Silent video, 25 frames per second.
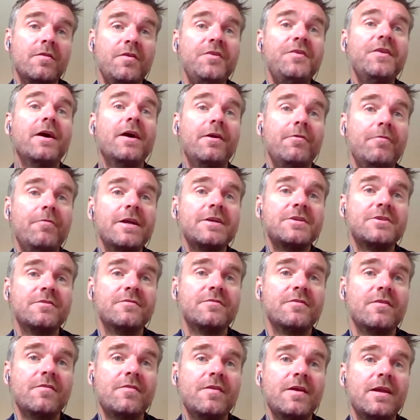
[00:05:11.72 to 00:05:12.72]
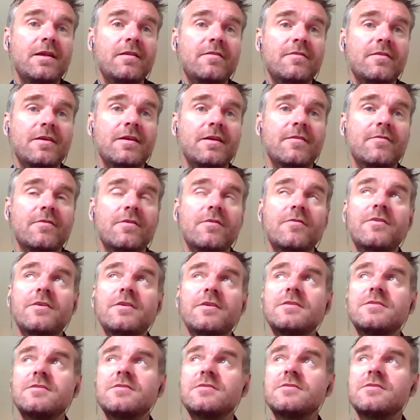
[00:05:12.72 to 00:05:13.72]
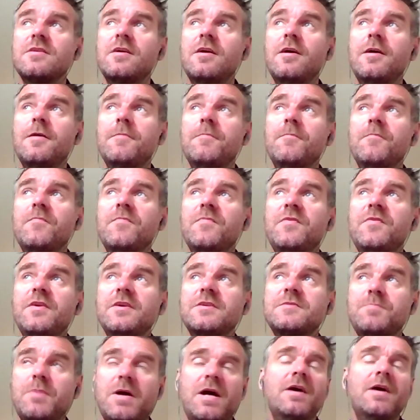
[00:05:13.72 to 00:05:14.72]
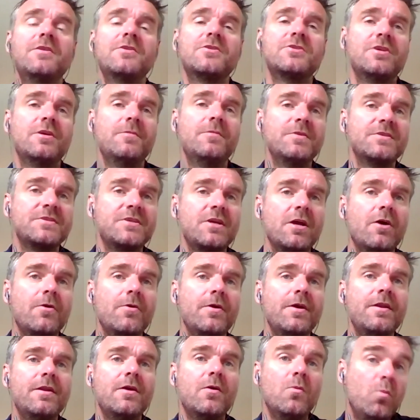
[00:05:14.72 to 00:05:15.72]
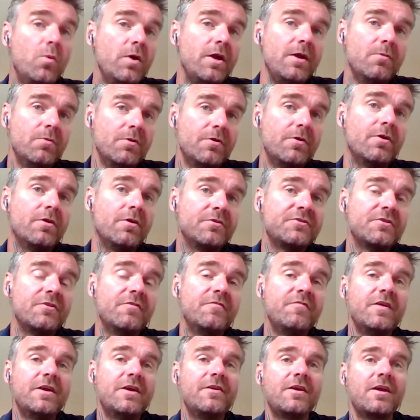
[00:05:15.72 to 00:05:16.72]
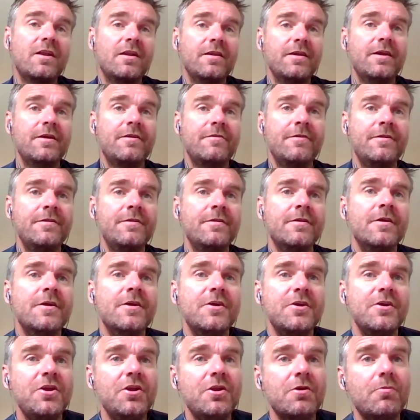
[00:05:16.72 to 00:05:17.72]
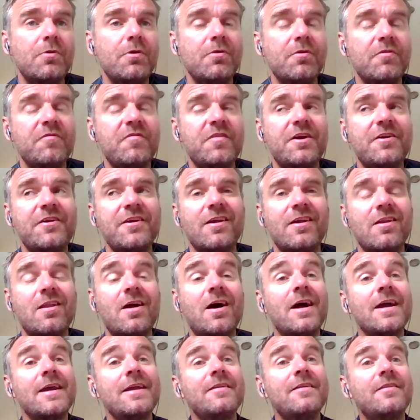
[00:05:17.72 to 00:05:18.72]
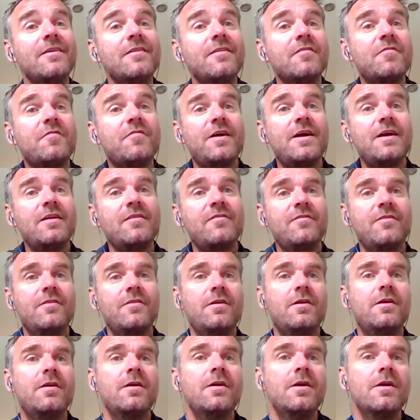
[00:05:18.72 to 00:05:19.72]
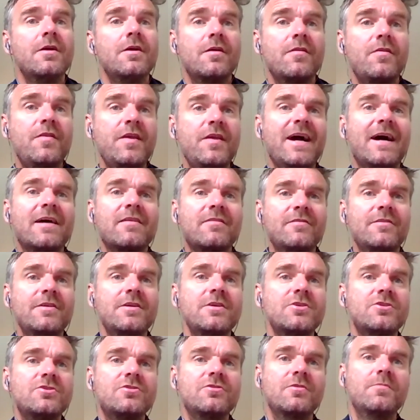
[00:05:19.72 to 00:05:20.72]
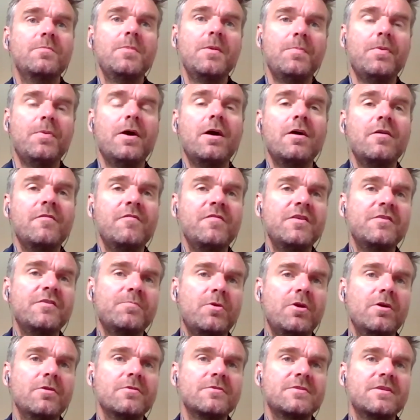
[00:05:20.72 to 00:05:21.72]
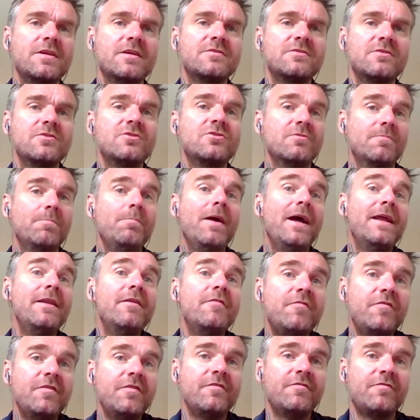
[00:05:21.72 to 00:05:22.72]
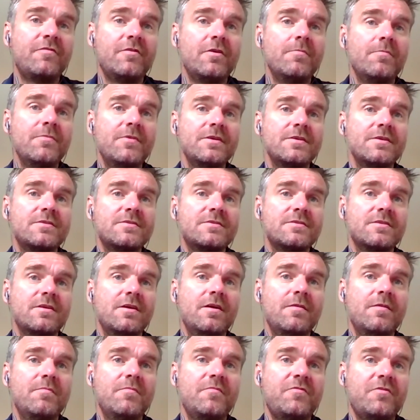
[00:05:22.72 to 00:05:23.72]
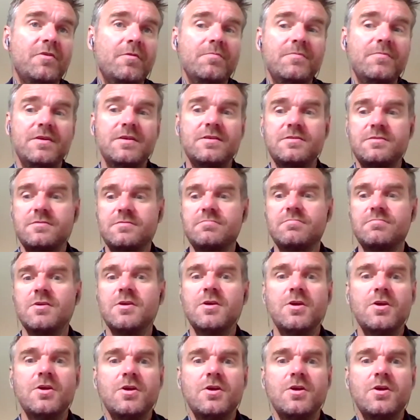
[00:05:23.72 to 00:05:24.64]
the direction that they think that this, um, this partnership is going. And we were also very clear and, you know, we were very aligned in the fact that the athletes should be part of this process and should benefit from this um, from this